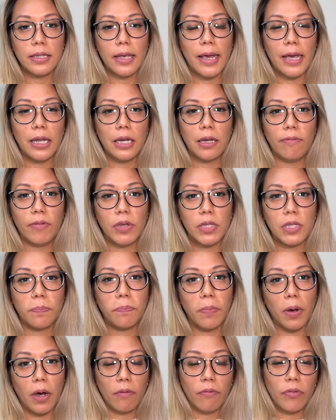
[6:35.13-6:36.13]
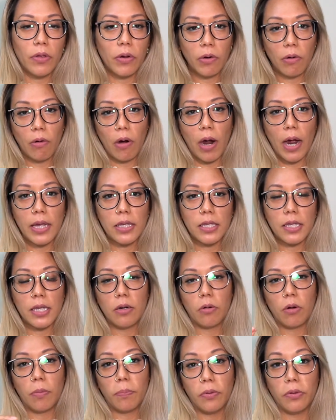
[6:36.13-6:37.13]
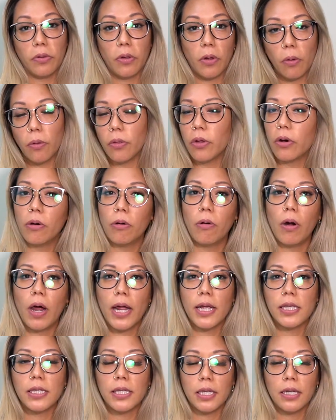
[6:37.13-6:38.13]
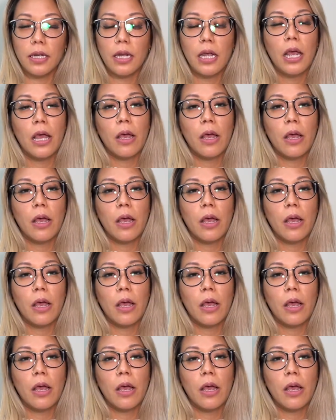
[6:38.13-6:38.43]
and if it's above the horizon or below the horizon.